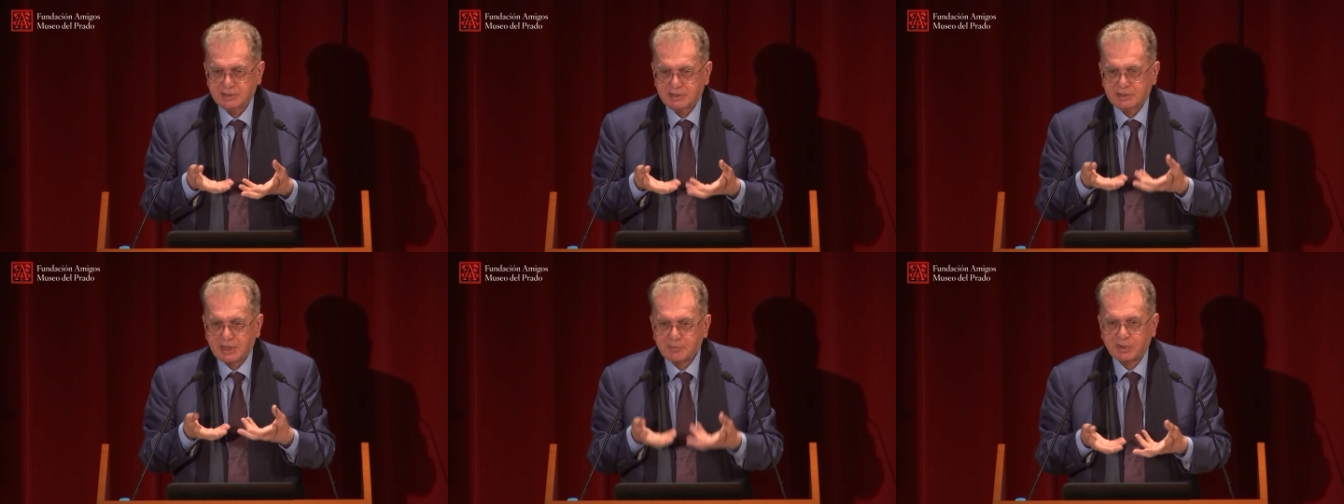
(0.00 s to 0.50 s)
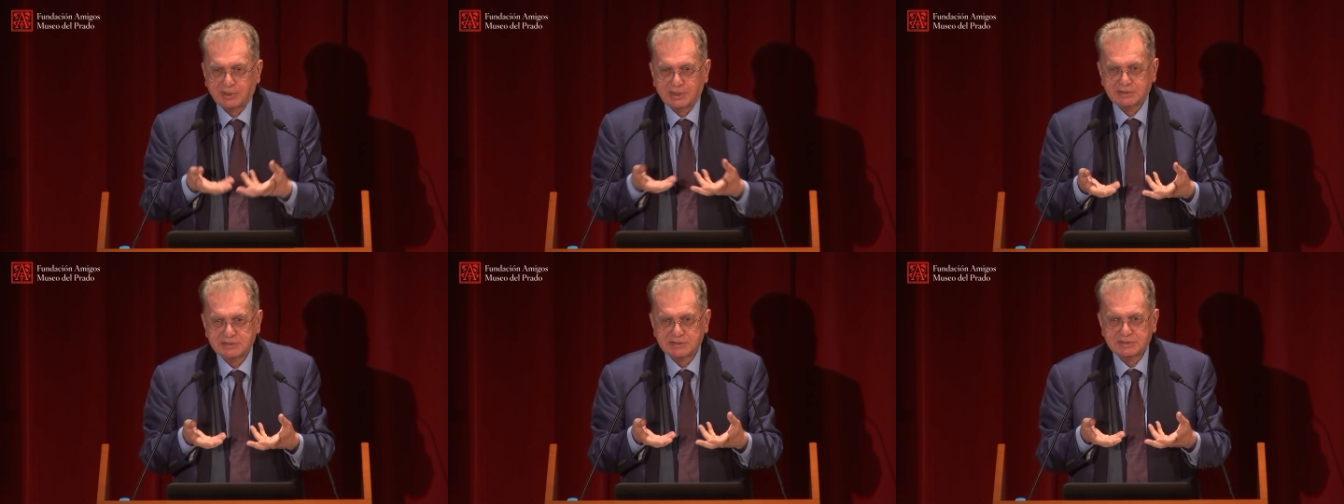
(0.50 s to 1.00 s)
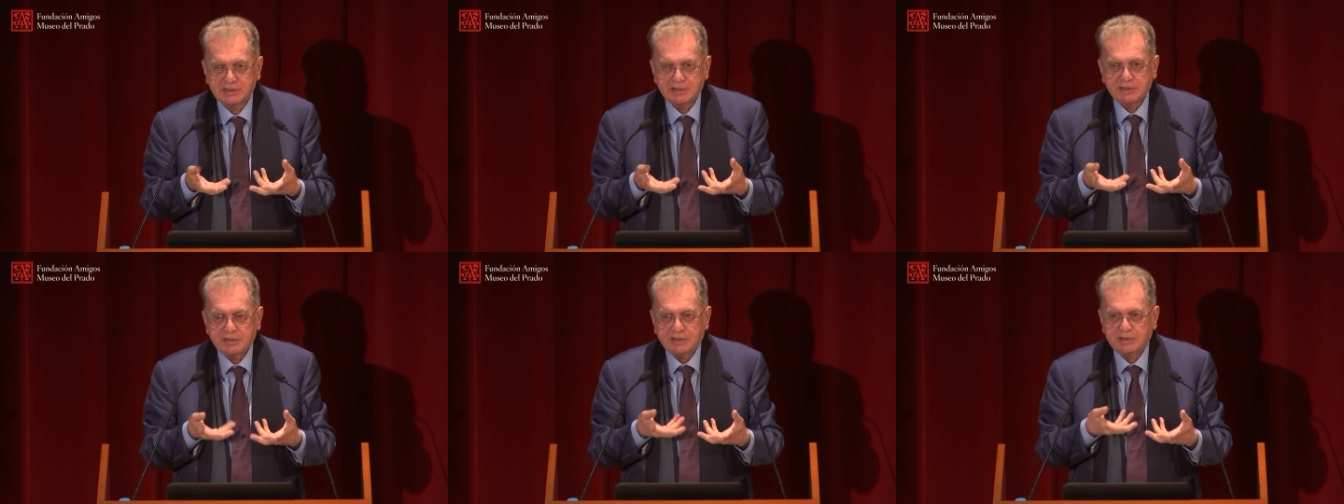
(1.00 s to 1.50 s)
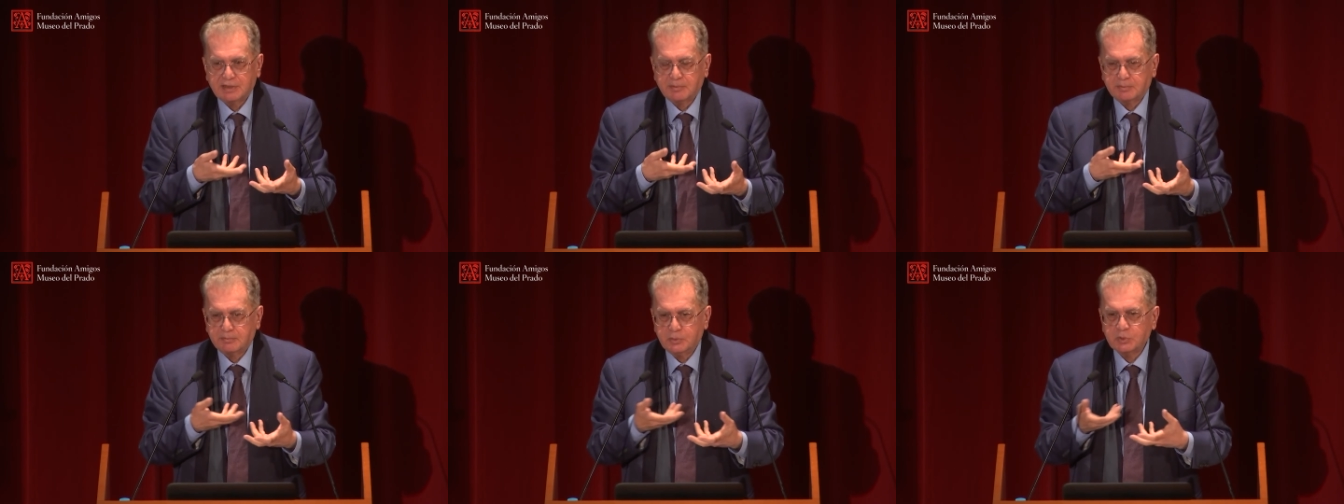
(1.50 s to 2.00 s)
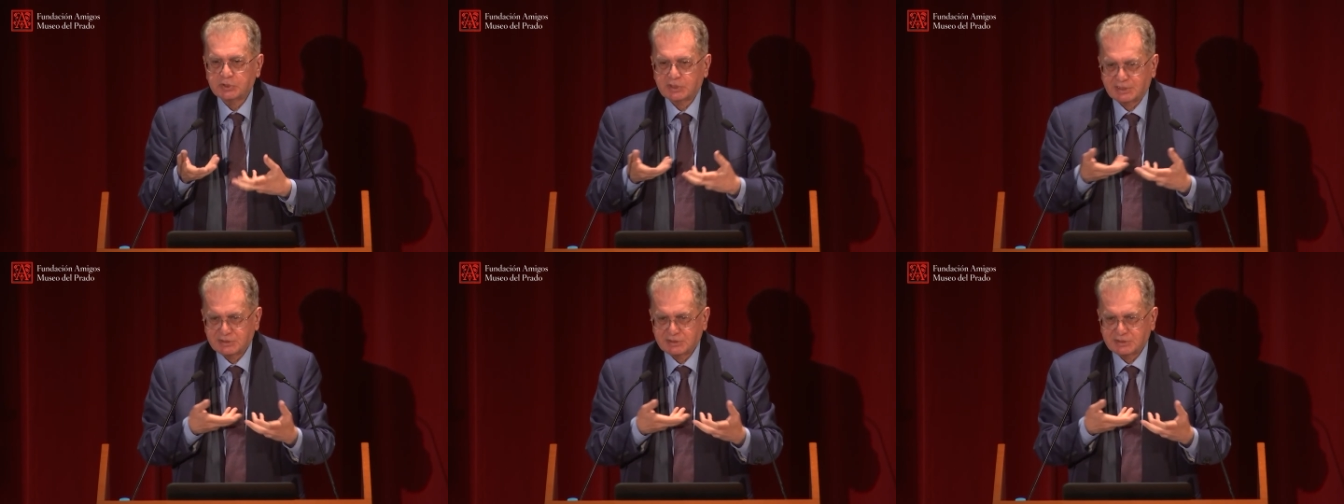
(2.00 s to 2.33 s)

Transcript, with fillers: in upper classes the mutual